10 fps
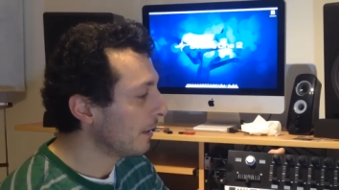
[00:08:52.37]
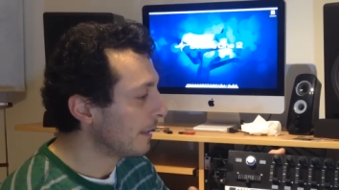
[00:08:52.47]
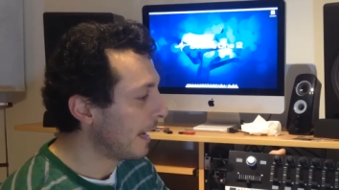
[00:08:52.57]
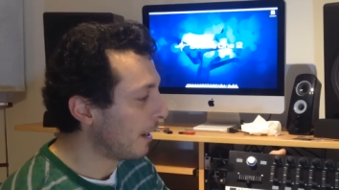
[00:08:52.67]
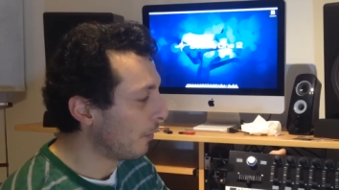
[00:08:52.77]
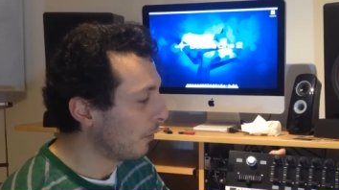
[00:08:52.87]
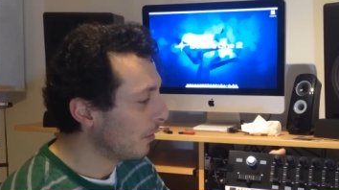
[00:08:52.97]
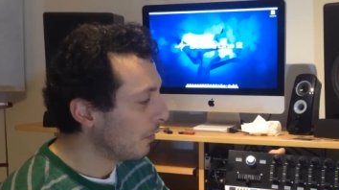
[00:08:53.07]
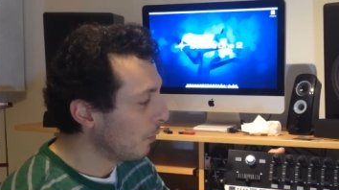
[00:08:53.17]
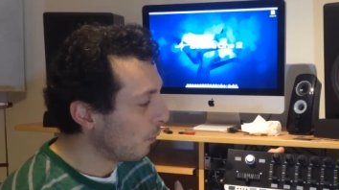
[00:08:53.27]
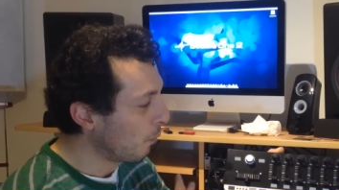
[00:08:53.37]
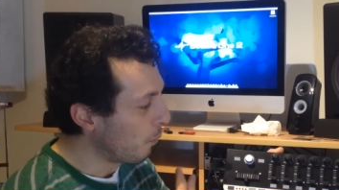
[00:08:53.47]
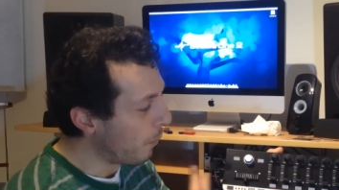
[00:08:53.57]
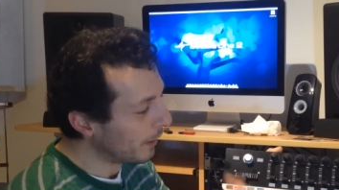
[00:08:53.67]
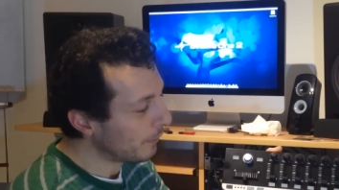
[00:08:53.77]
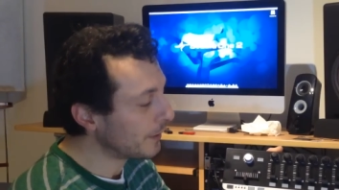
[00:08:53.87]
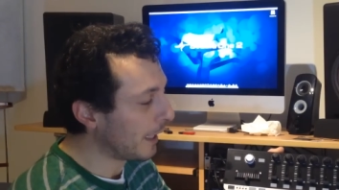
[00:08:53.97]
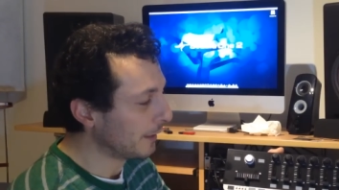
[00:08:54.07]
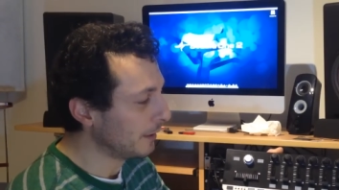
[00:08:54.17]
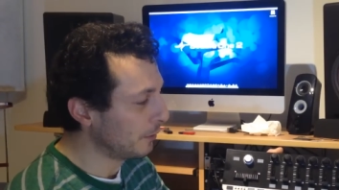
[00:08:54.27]
Now, one of the
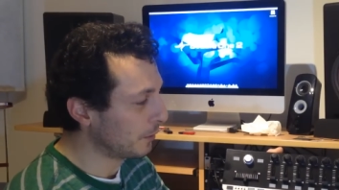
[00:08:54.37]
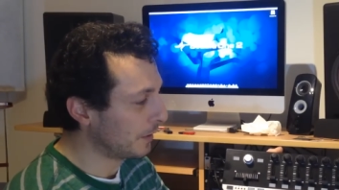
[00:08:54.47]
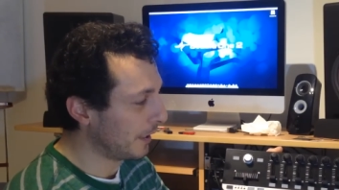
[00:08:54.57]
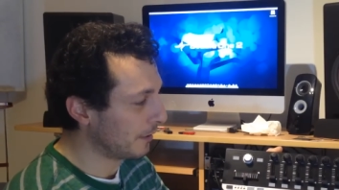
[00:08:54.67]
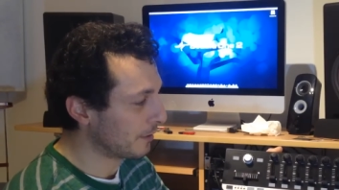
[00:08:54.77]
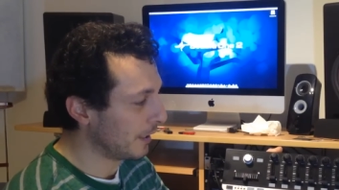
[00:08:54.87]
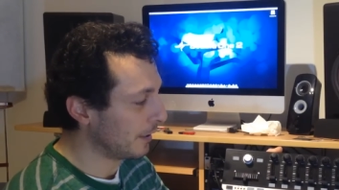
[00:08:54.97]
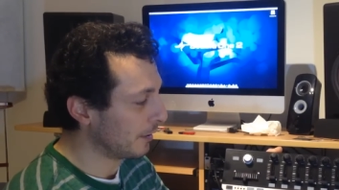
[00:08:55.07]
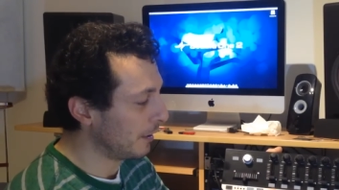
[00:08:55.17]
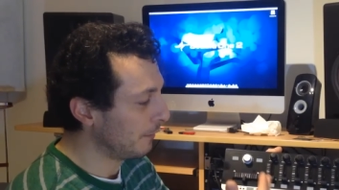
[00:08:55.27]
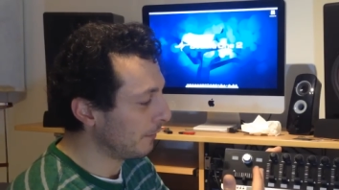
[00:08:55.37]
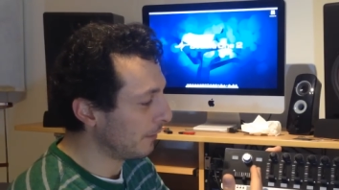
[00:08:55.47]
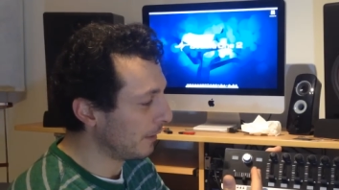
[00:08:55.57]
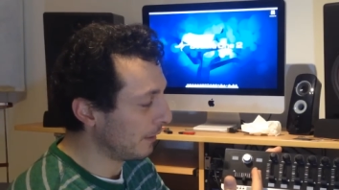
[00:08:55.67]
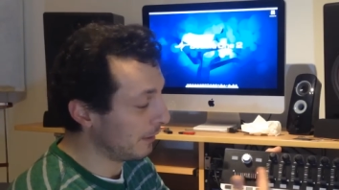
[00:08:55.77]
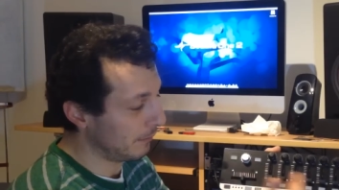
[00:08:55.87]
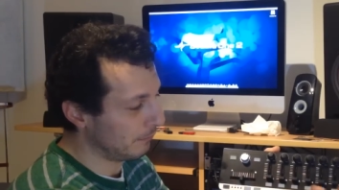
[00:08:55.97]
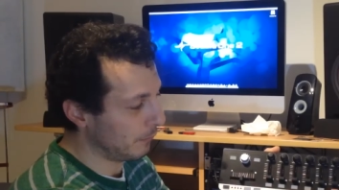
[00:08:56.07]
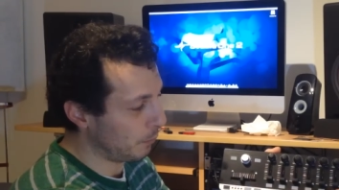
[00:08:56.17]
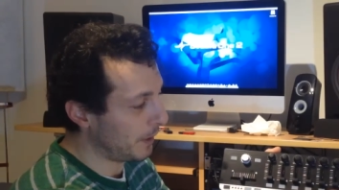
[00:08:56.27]
other good things
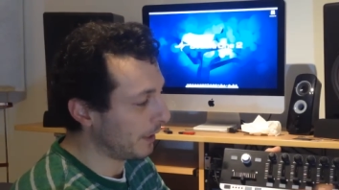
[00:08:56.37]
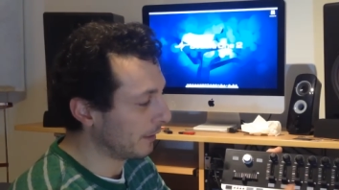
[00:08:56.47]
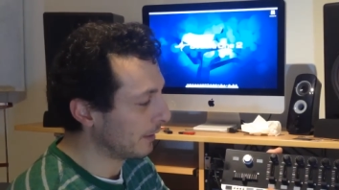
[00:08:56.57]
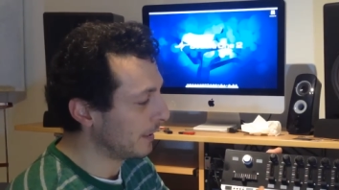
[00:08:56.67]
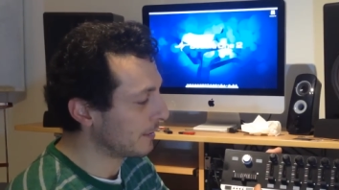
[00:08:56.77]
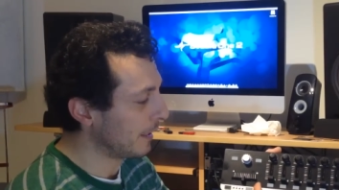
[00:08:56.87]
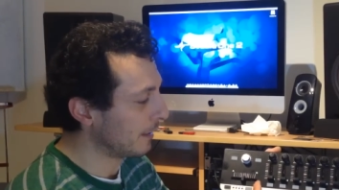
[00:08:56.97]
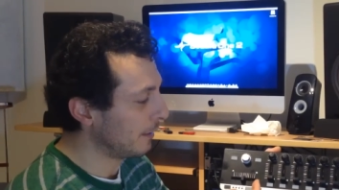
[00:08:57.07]
with it is that